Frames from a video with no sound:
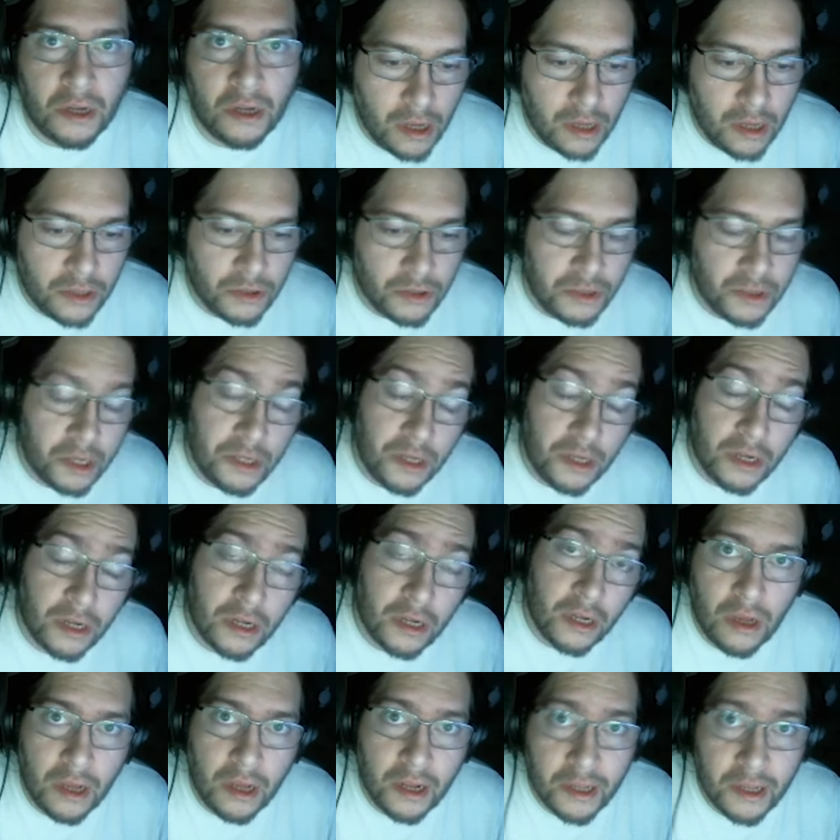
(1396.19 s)
So TikTok
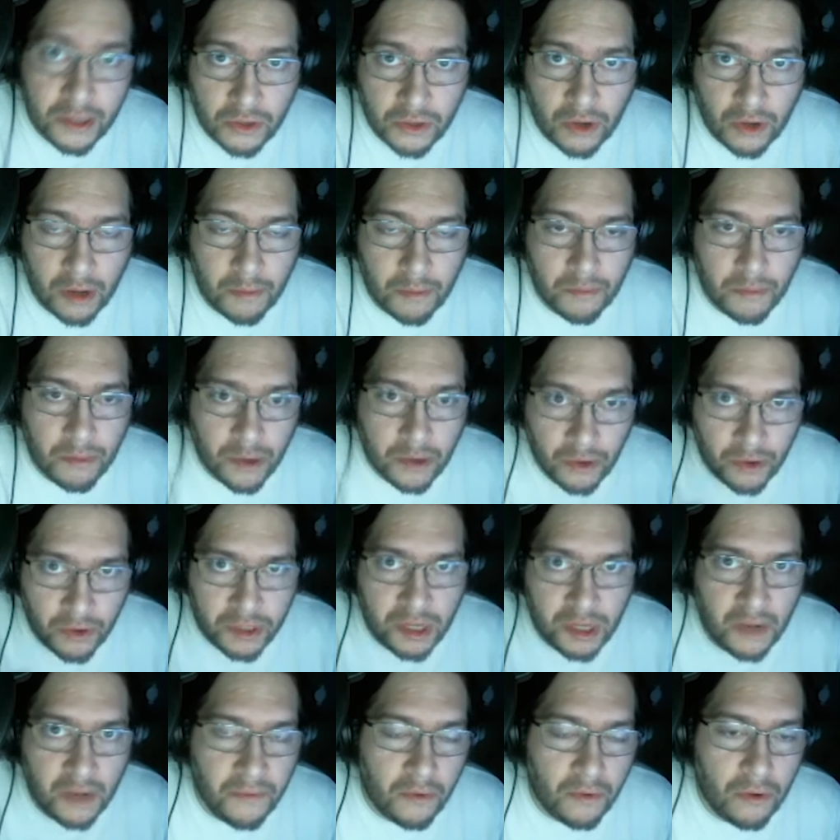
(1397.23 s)
and Instagram, Chris
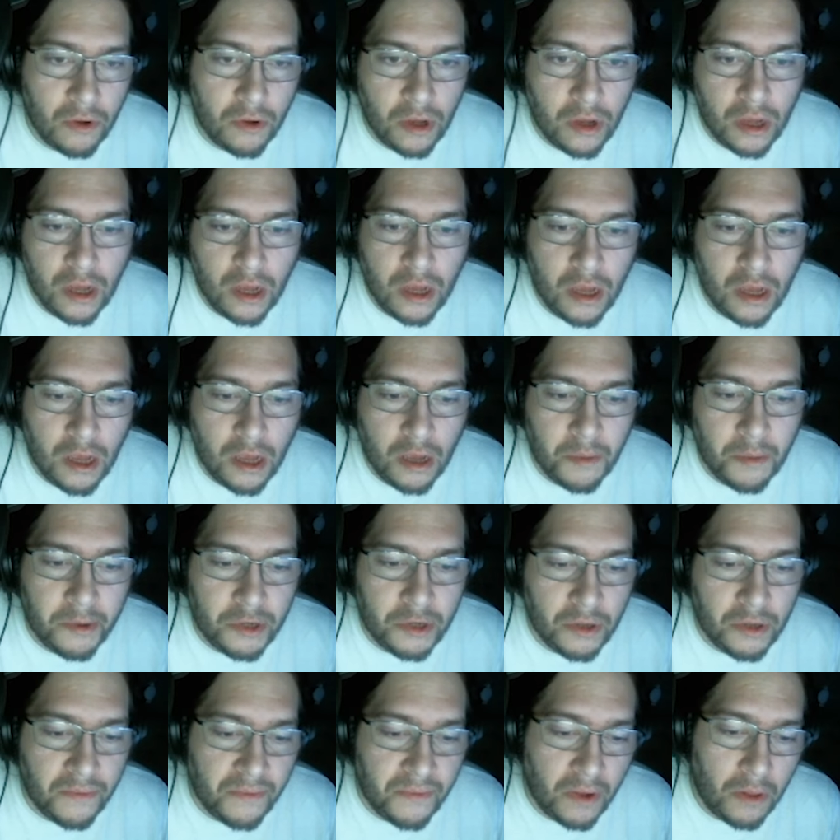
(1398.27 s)
Avil. Make
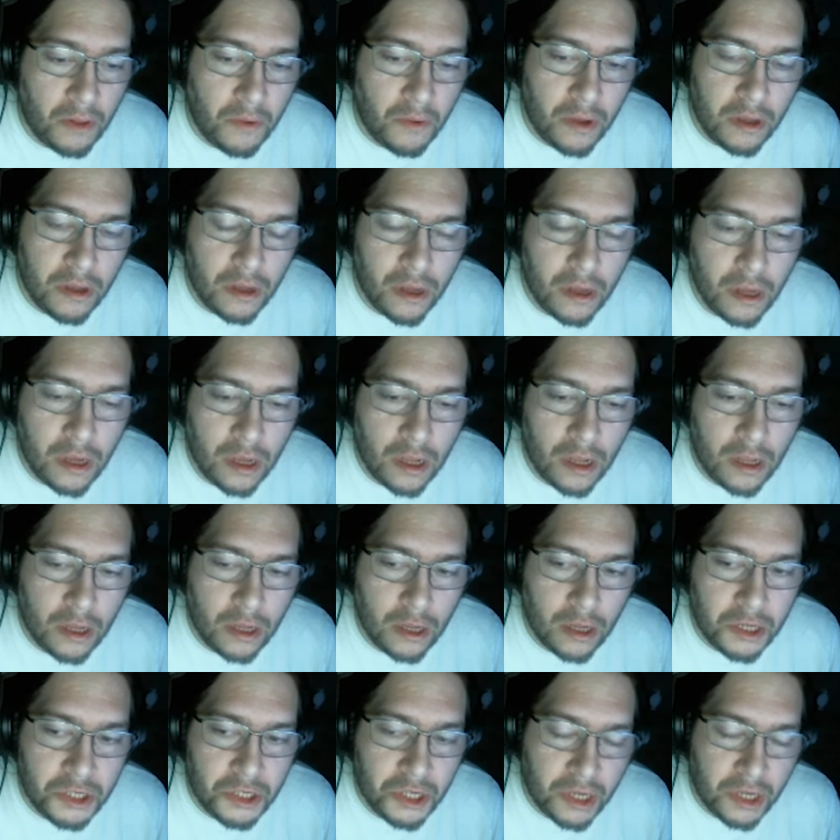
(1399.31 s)
sure you follow it, and you
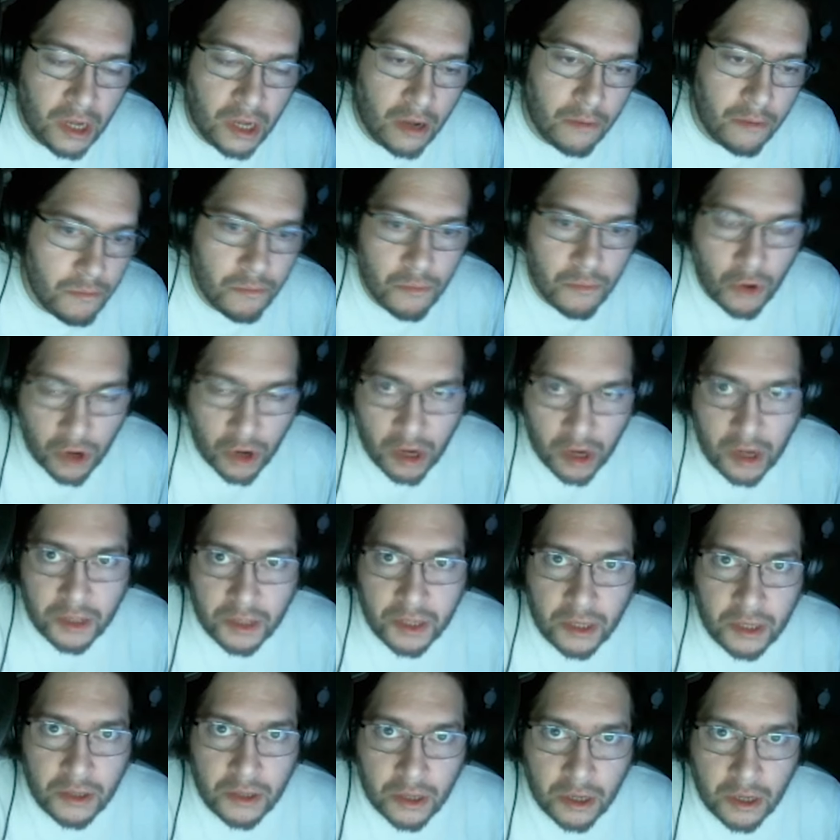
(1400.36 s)
can check out more
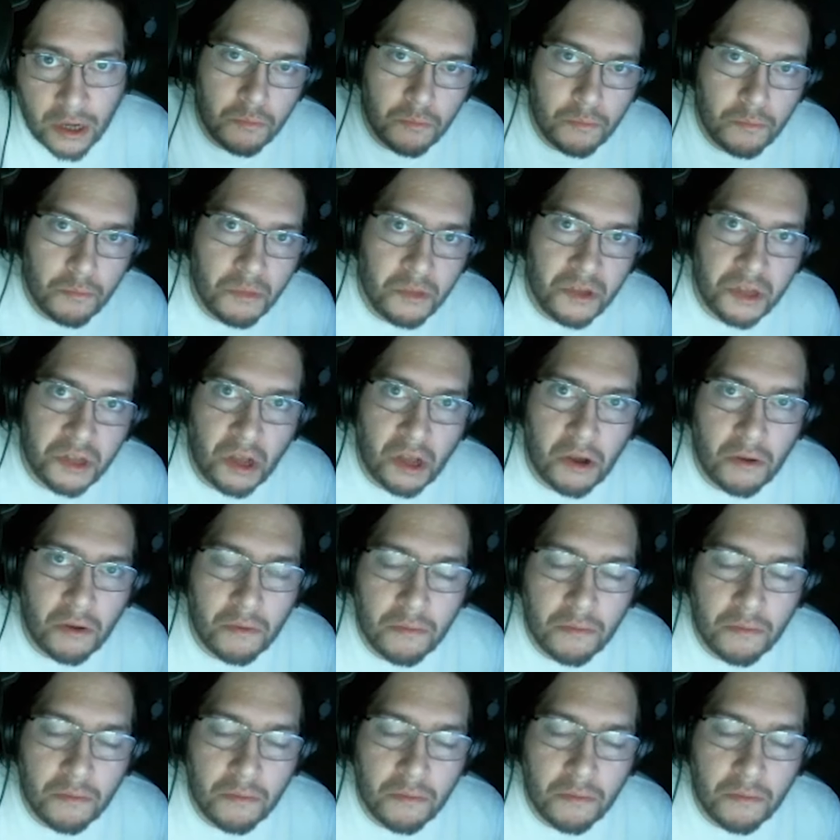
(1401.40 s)
content to come. Peace out.